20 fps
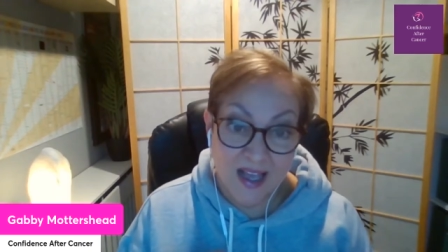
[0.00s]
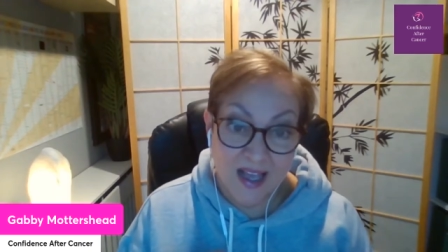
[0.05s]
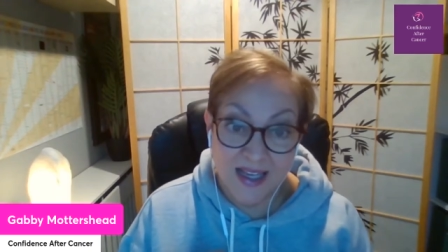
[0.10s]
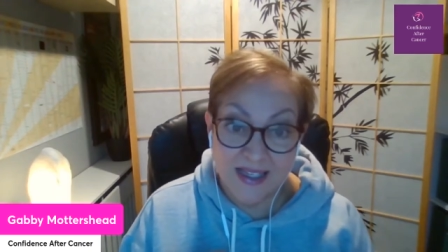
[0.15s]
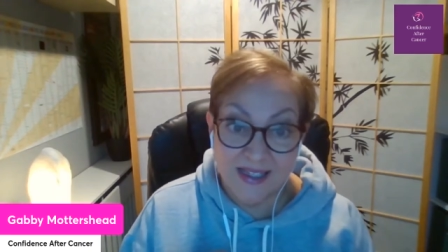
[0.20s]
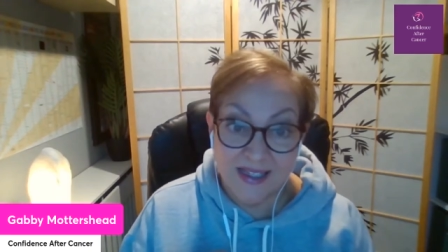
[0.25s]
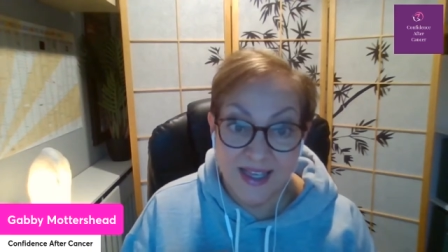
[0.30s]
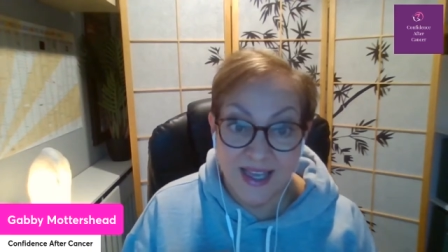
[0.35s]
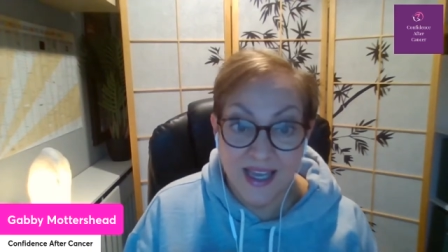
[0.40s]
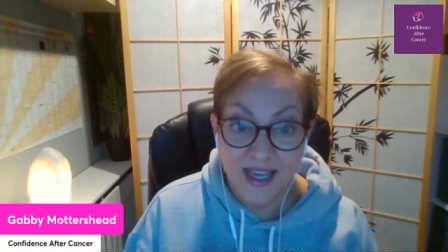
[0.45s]

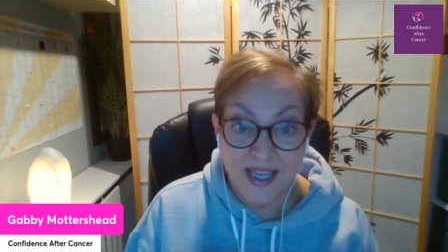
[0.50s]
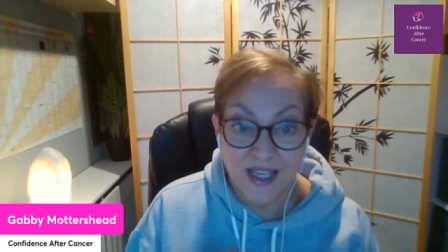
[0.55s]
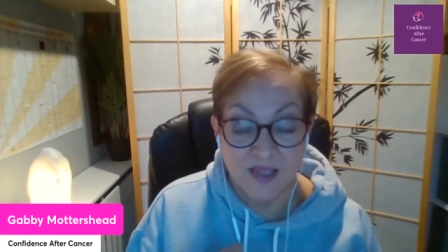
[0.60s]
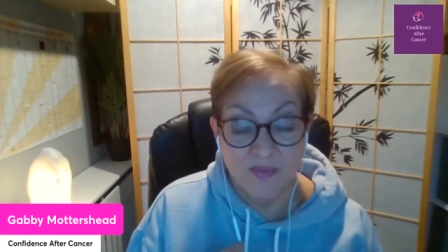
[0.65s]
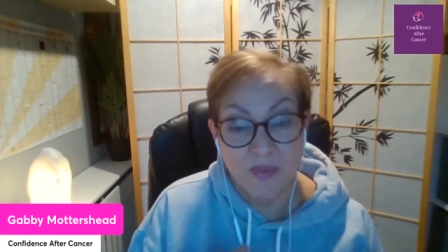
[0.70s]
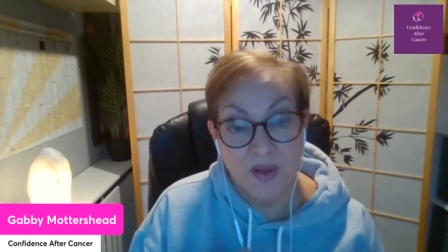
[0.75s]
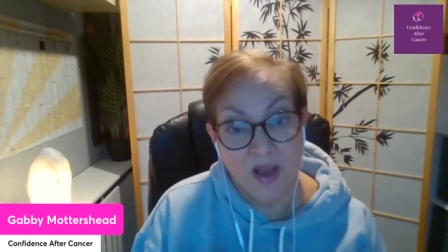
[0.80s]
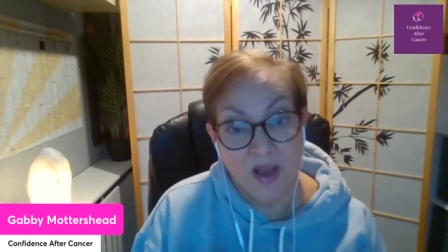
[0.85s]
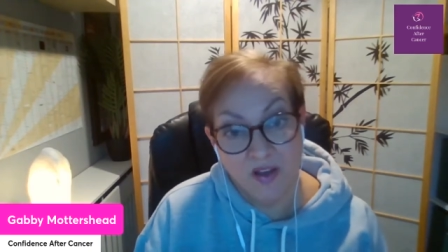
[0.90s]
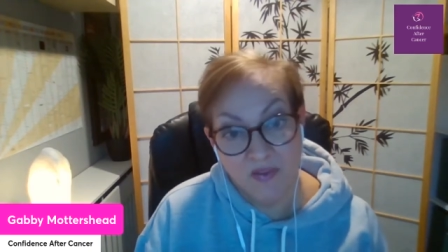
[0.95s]
I take as
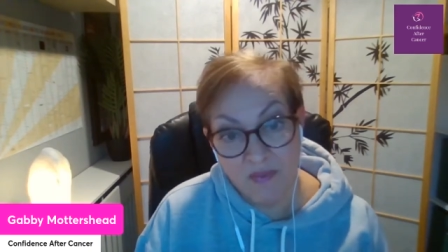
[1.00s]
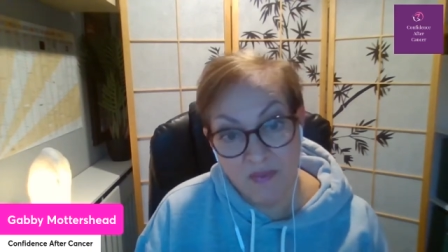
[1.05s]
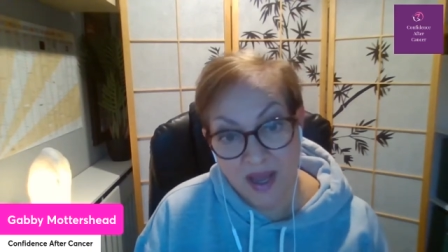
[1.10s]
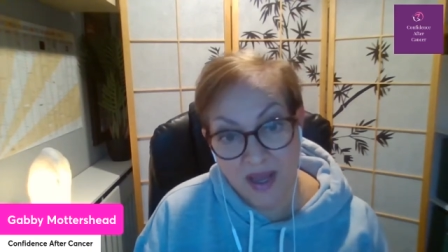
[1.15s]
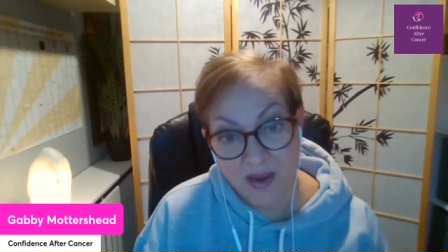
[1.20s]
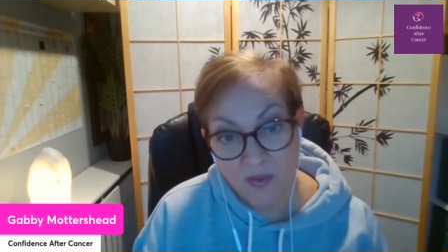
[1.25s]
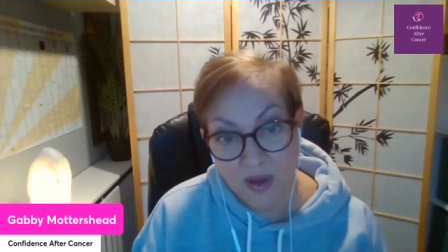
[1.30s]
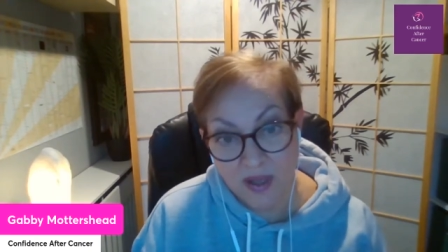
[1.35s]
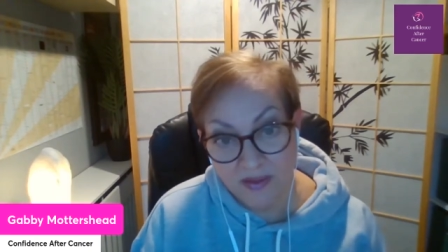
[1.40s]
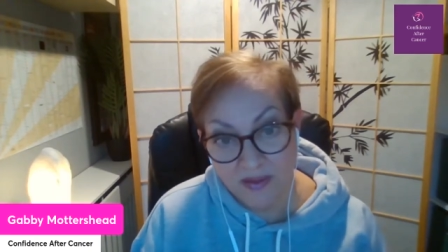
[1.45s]
part of
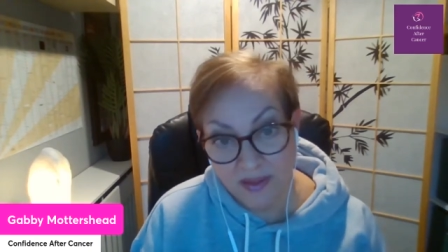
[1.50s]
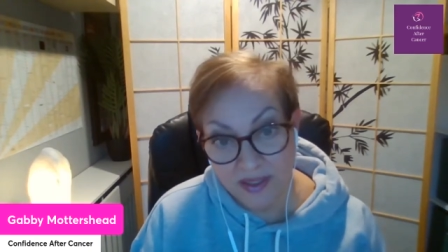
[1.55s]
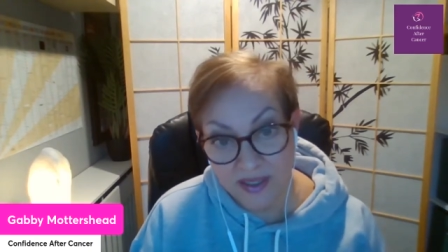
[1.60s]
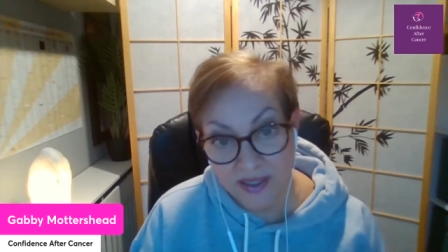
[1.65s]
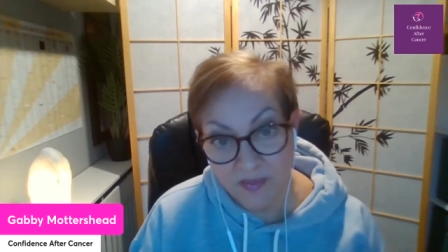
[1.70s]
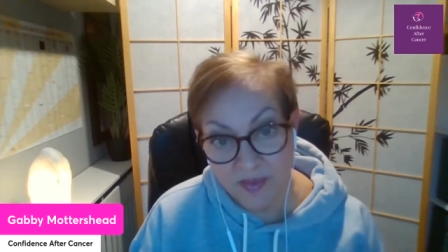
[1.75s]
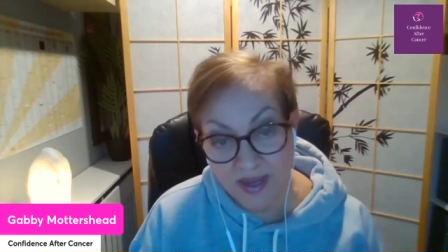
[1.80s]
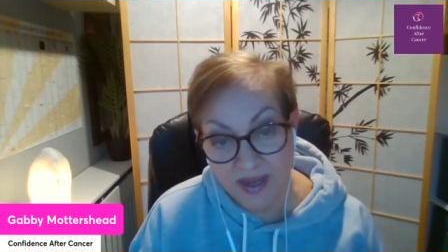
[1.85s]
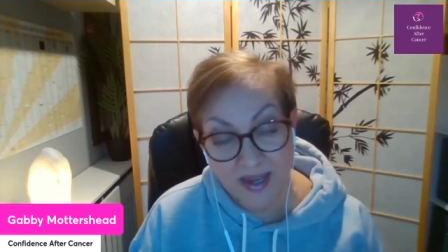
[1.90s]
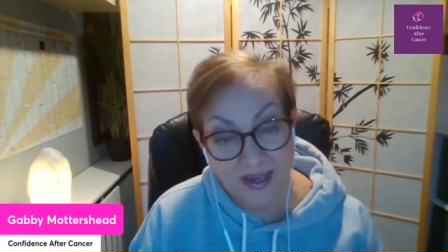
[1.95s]
my
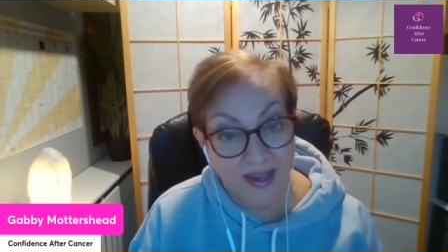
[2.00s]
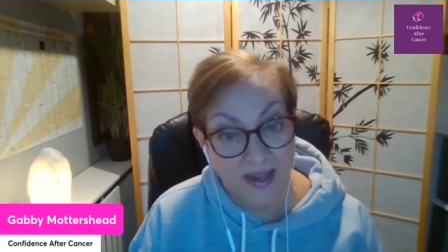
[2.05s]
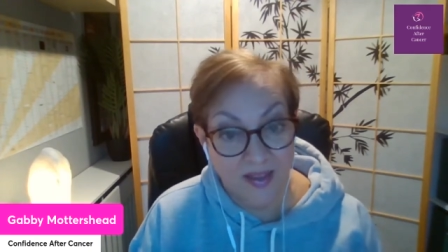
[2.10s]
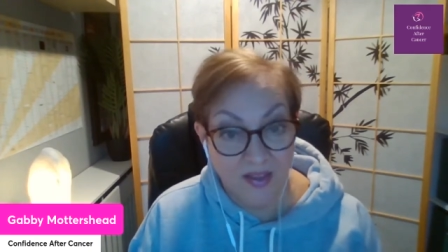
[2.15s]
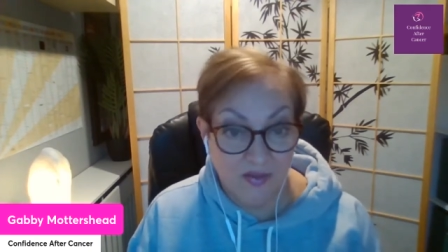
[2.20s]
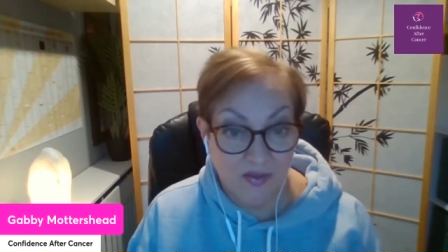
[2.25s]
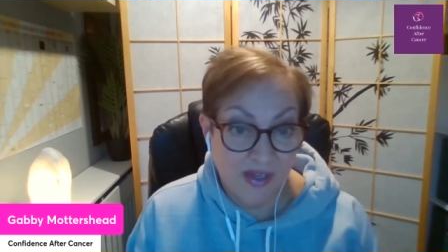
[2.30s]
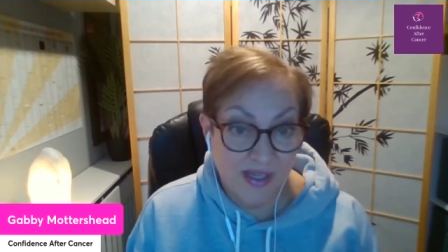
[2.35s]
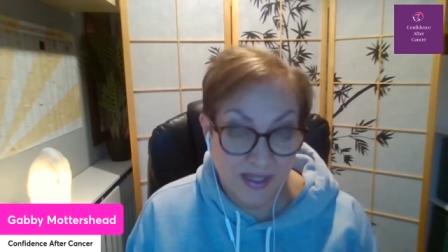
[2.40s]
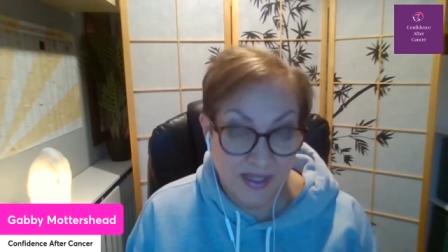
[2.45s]
wellness plan
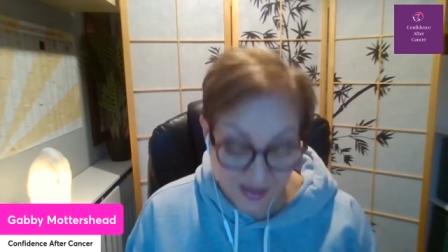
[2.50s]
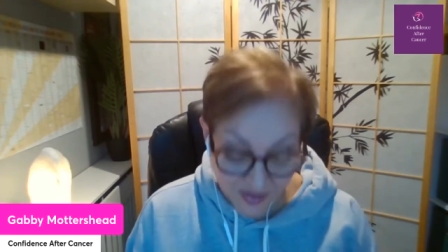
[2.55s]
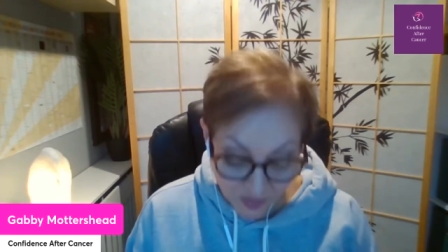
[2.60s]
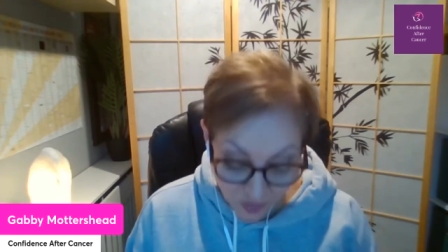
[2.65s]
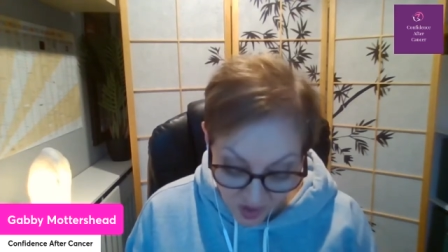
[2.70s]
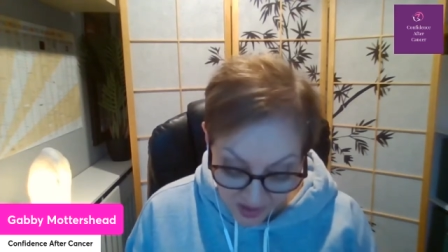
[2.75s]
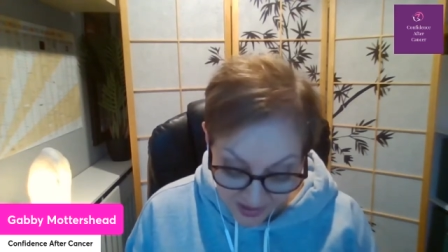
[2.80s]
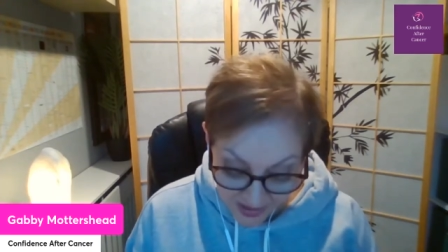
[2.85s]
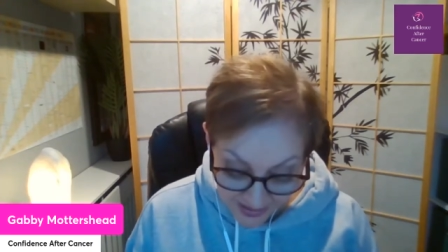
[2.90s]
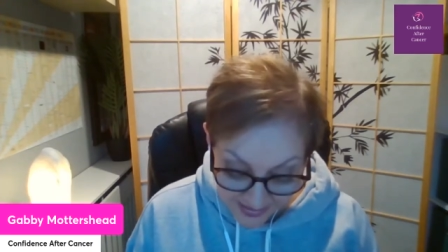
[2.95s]
and the reasons
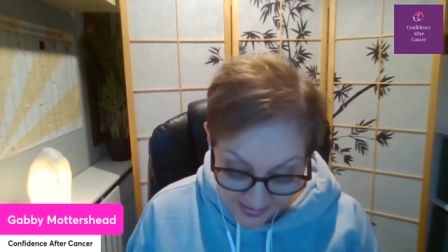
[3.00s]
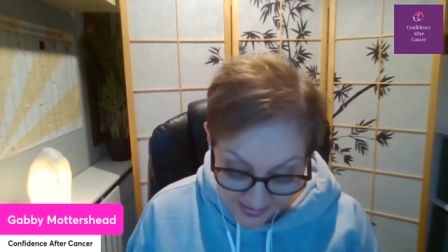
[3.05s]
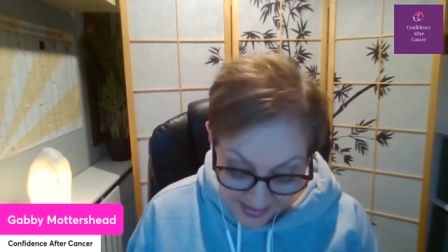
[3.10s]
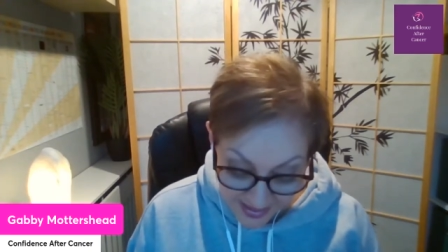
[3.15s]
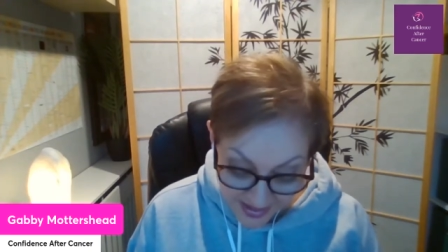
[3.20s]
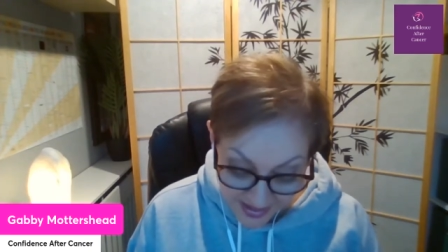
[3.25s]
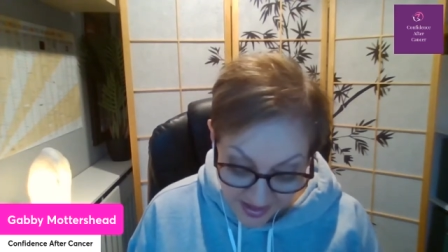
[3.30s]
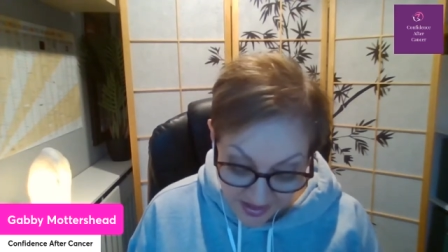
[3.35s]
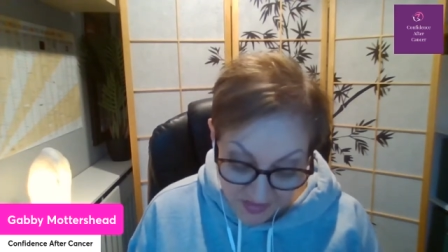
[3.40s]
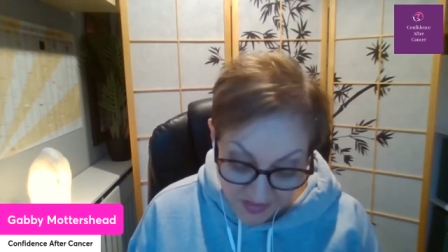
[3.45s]
why I
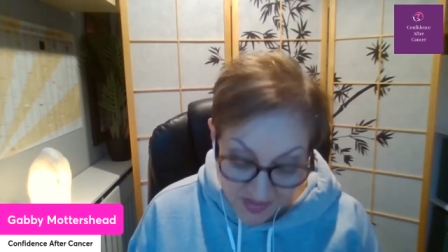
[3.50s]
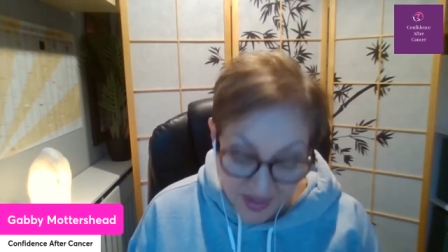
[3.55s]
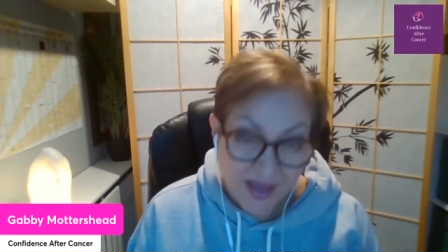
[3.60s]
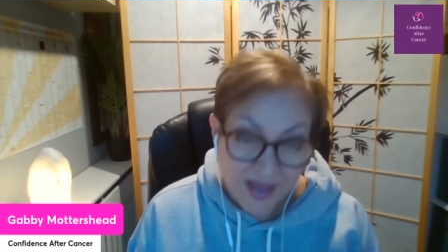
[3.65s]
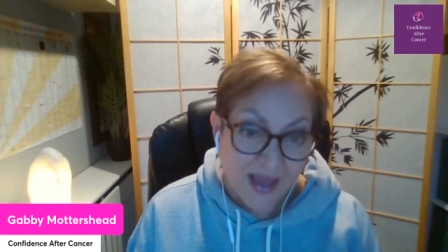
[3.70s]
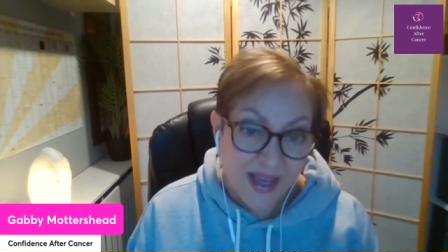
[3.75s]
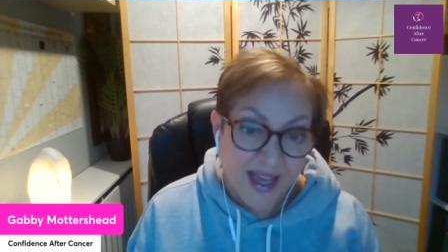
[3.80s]
take them,